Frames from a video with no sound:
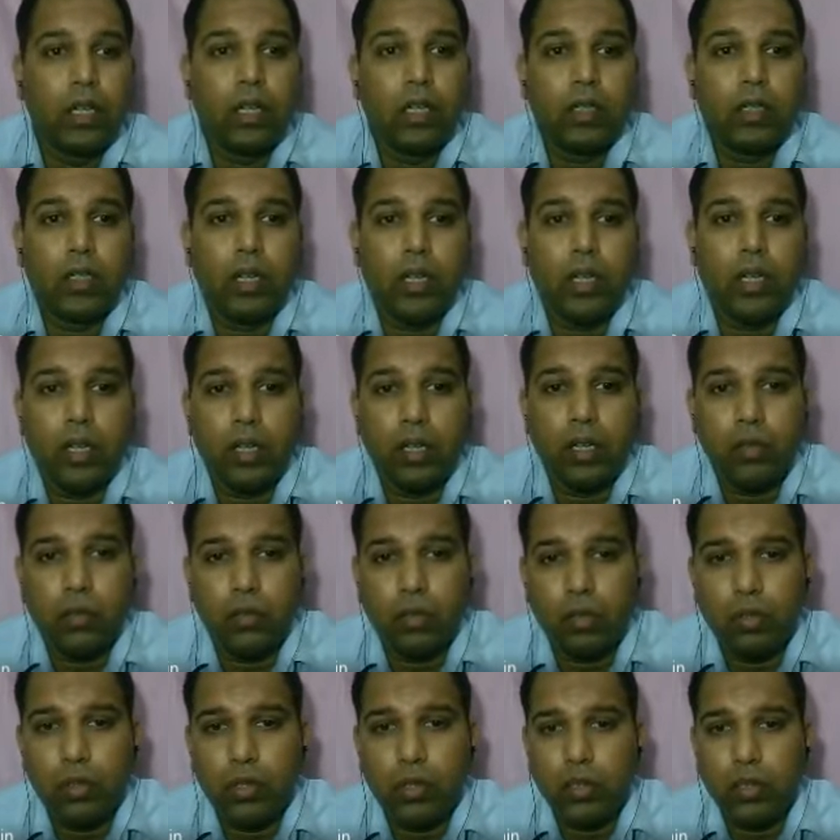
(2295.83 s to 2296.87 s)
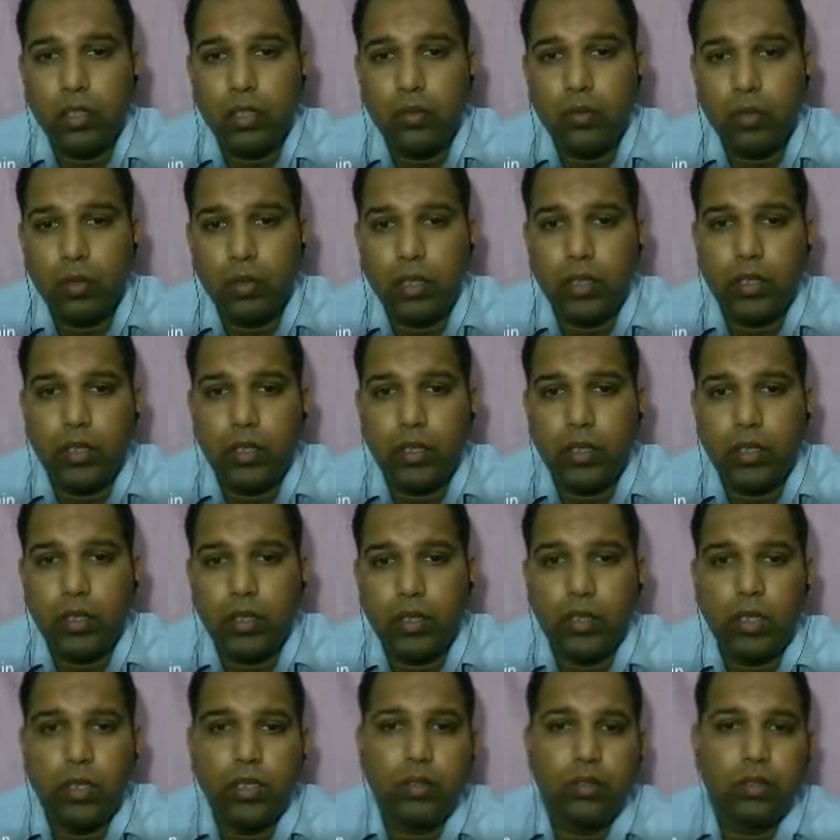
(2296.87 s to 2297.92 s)
The airflow in the
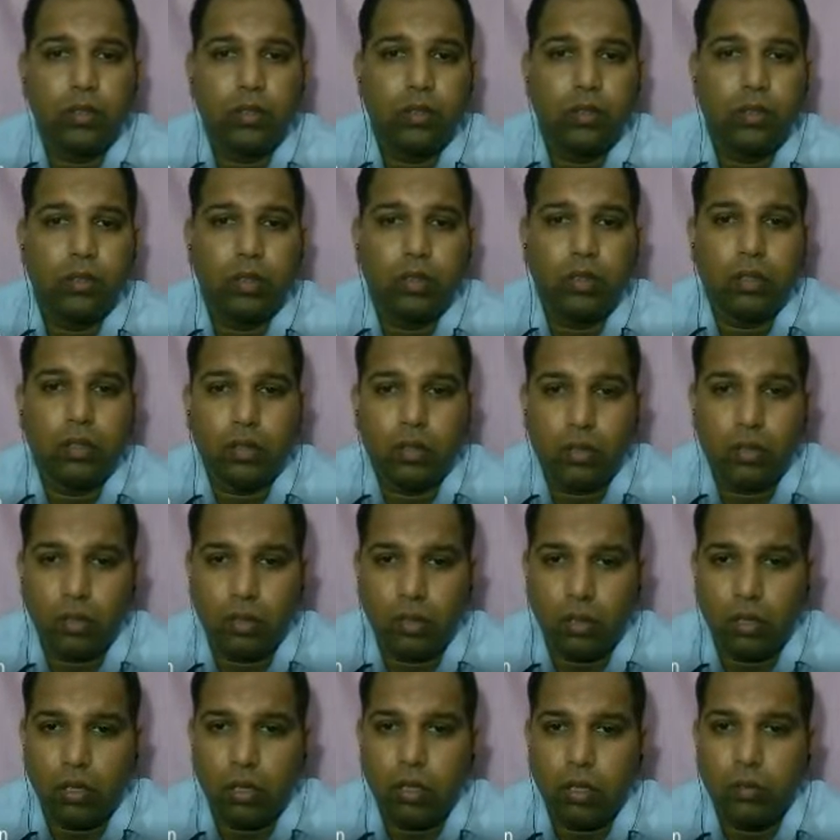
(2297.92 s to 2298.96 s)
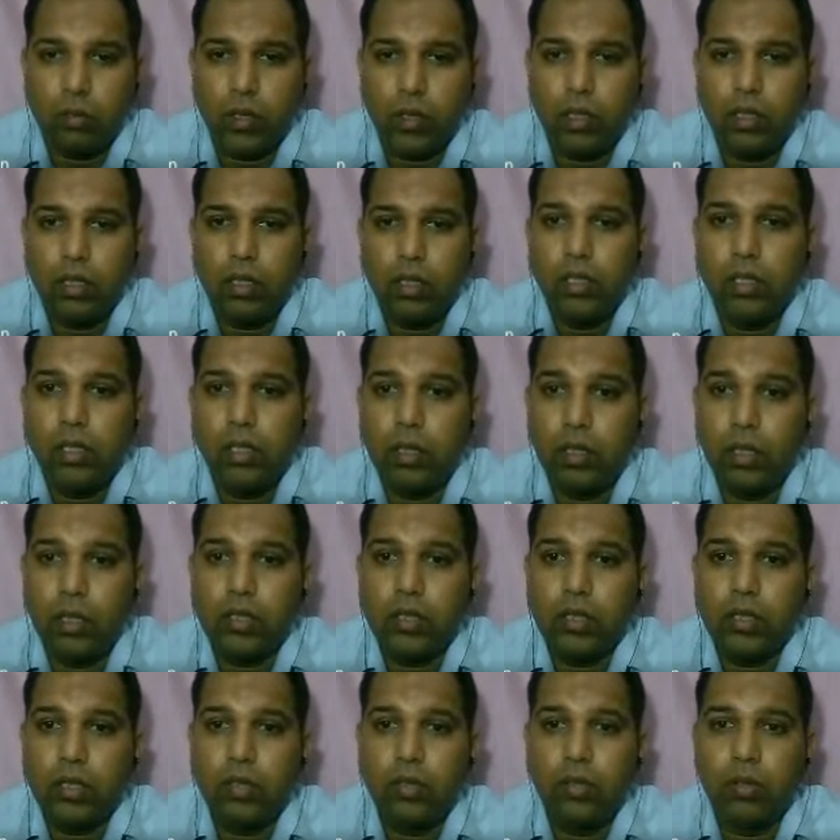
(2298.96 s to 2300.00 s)
laboratory should not be
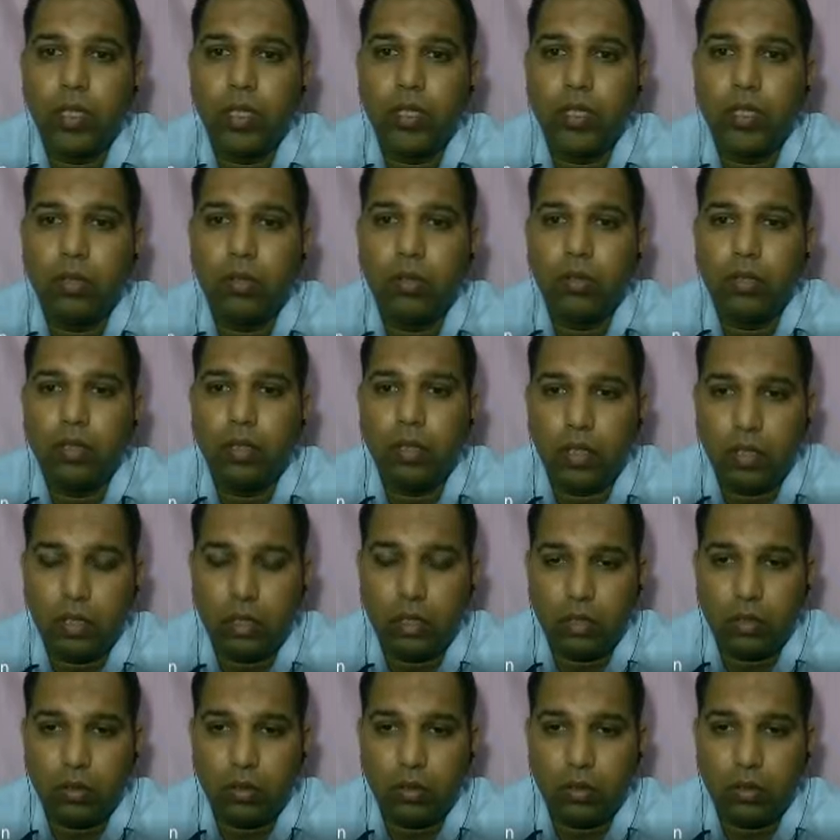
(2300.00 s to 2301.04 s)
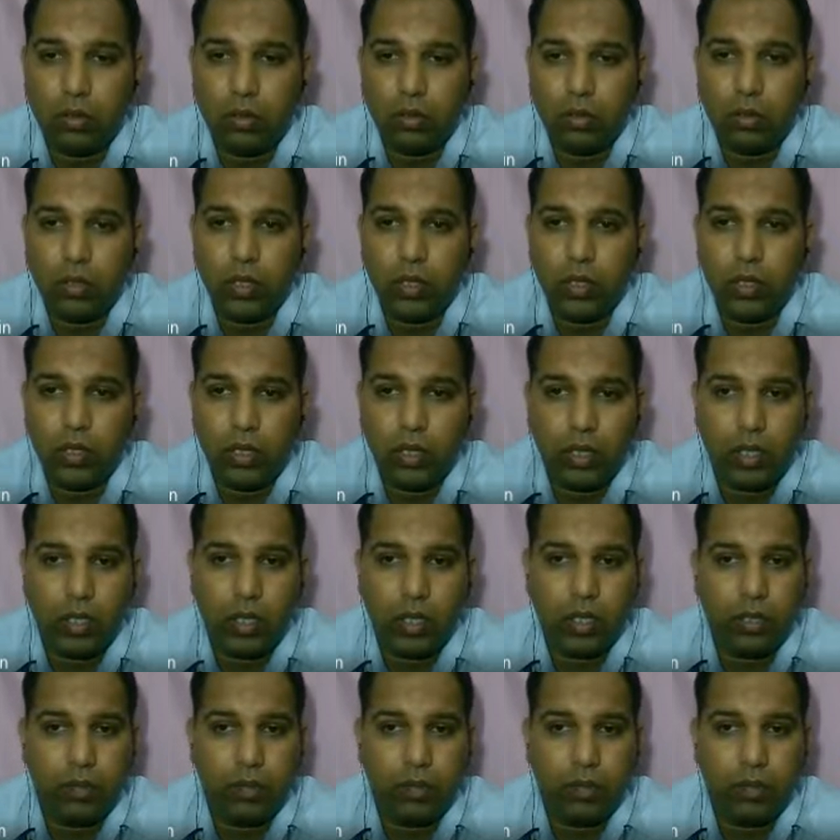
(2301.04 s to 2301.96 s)
recirculated to an area